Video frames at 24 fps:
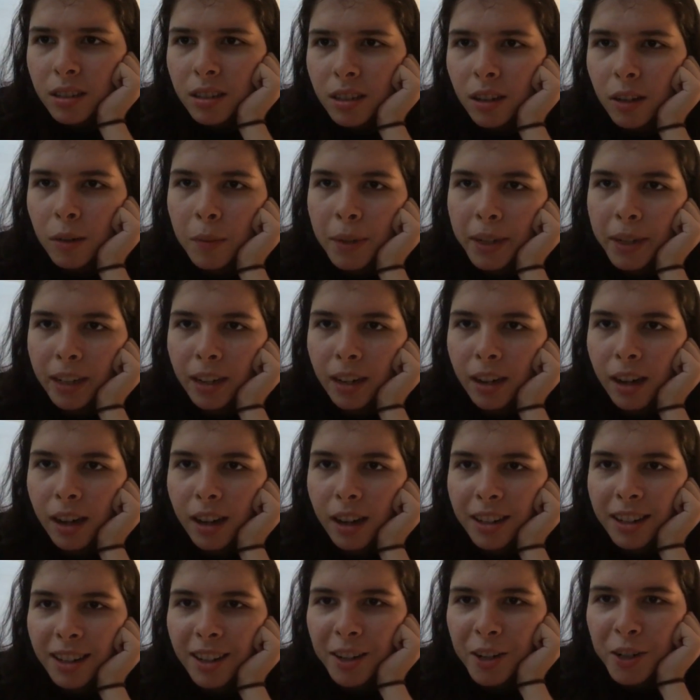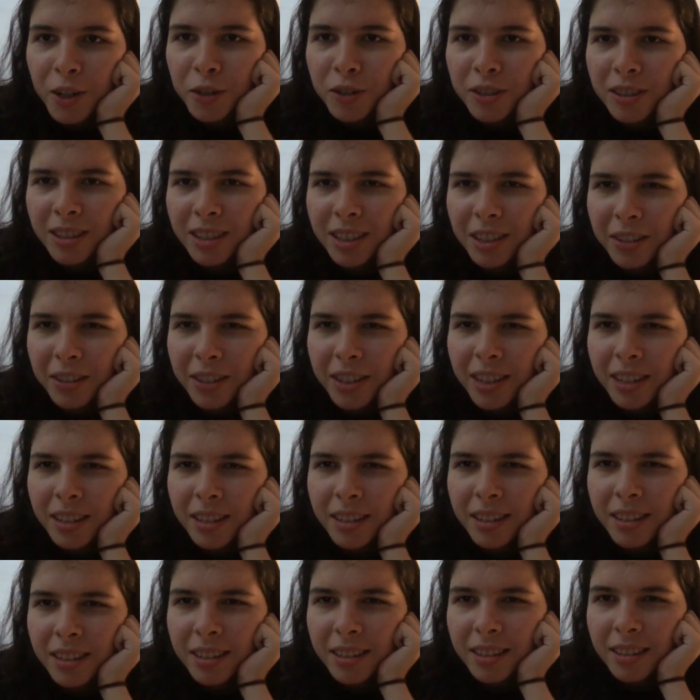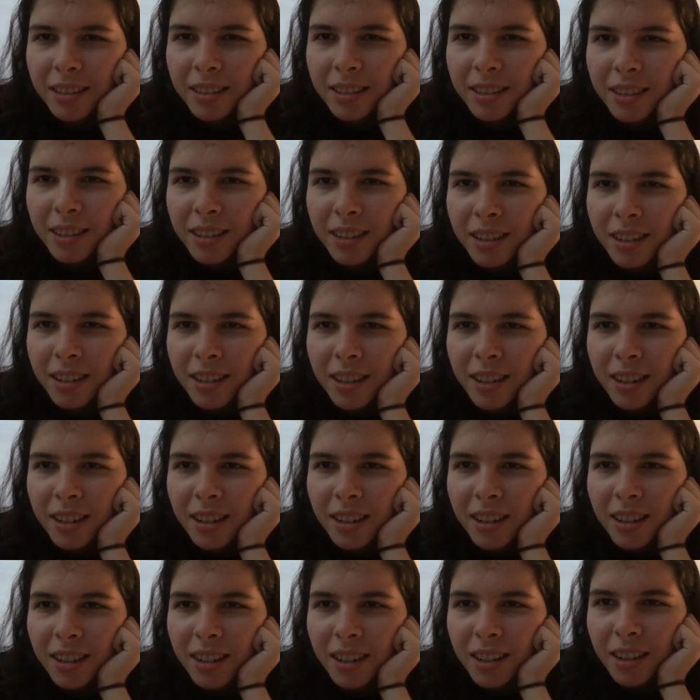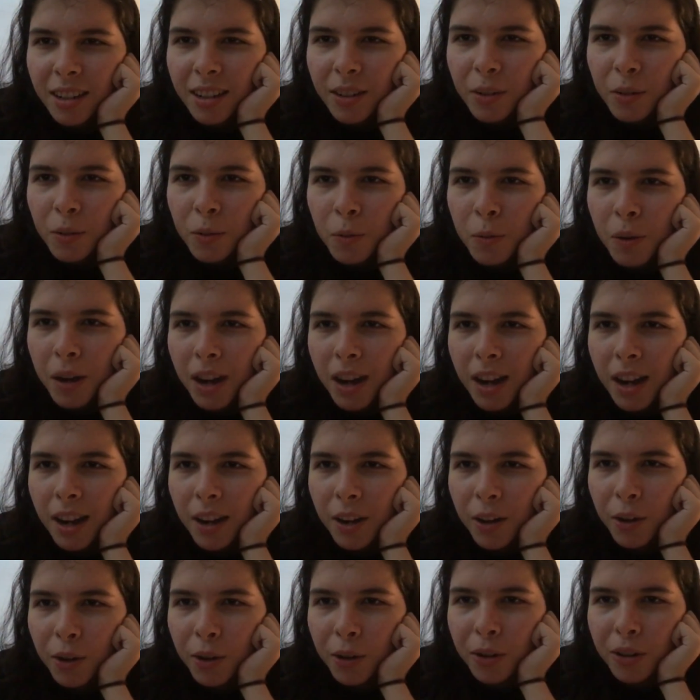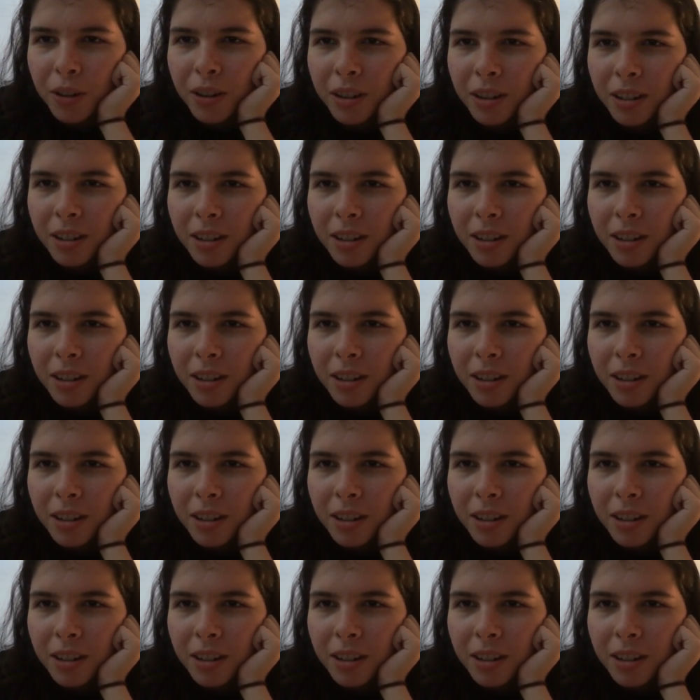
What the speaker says: Oh my god, are you serious? Wow.